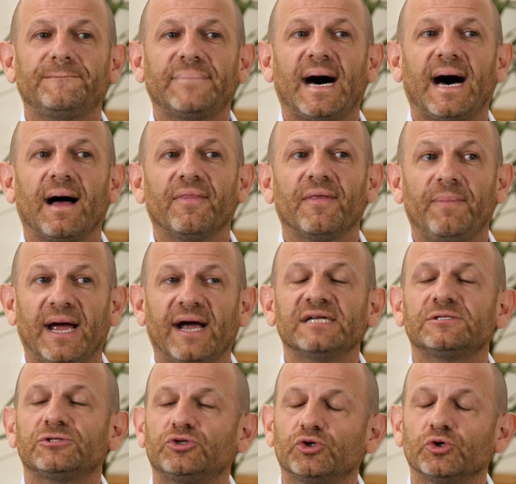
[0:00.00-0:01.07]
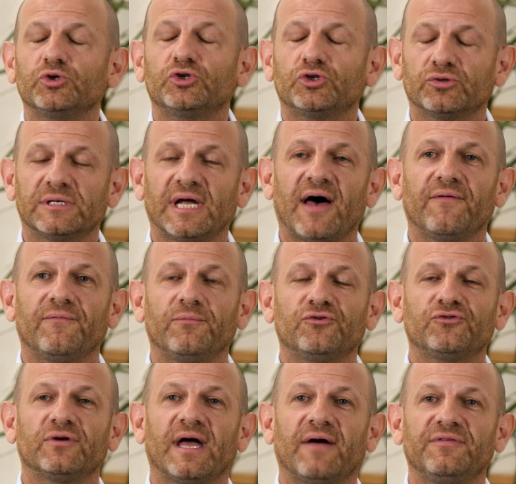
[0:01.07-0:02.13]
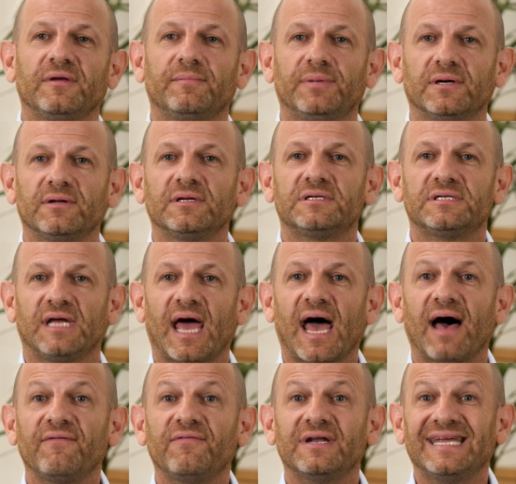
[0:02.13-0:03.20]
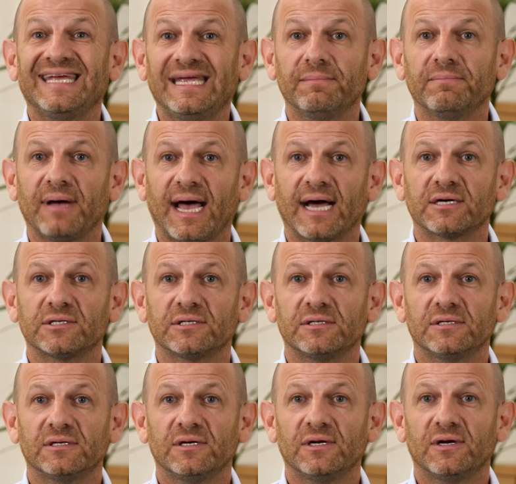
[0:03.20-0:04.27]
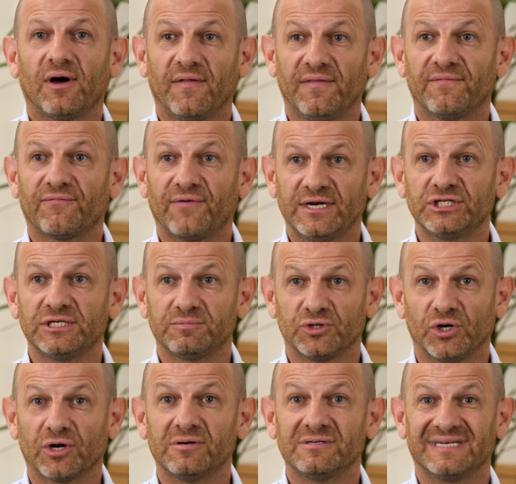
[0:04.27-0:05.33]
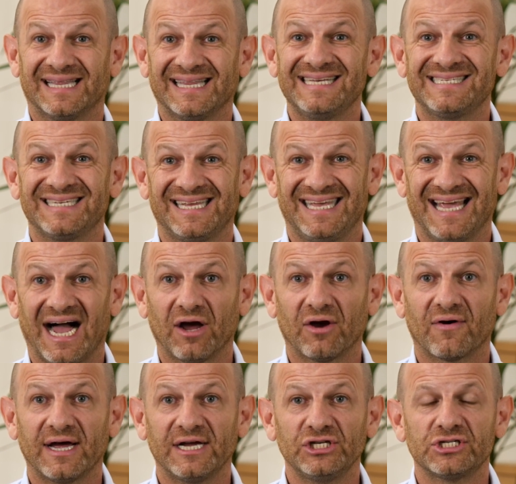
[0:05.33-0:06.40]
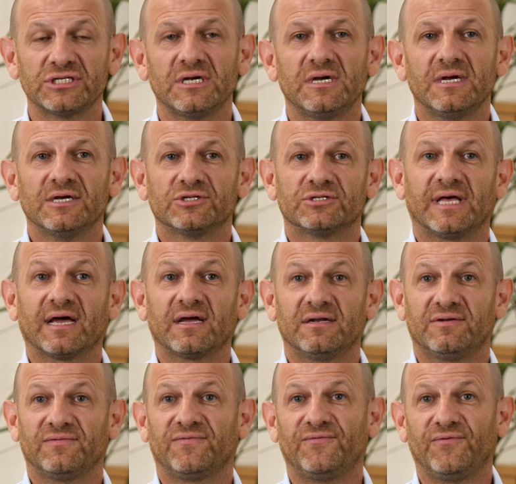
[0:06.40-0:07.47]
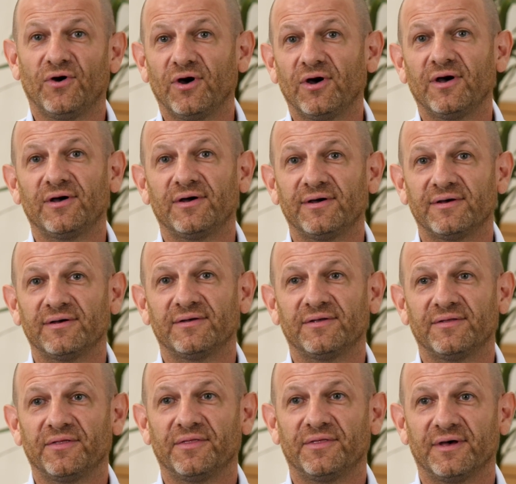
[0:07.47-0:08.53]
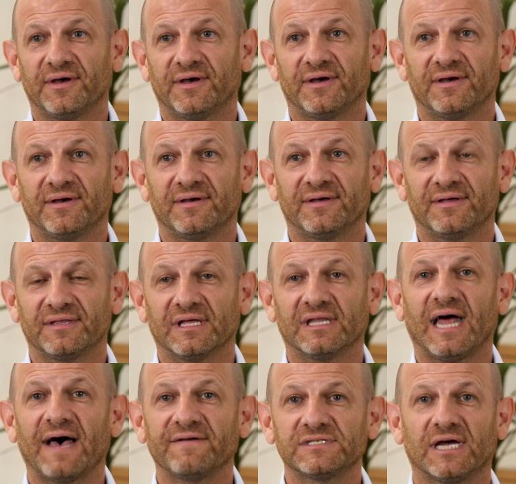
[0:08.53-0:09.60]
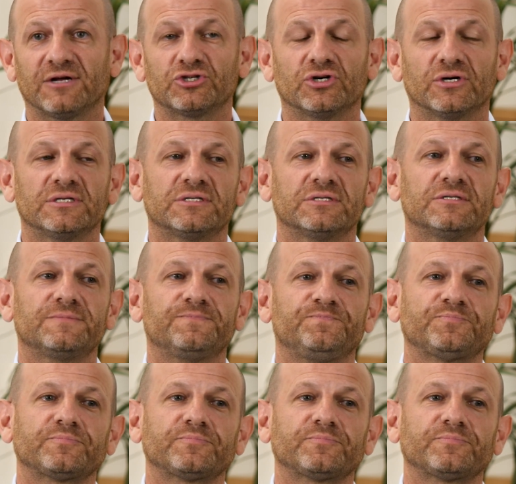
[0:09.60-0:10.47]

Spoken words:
But the parents should have the ability to have an impact on the friendship circles, at least at a younger age, so that can defer the lifestyle choices.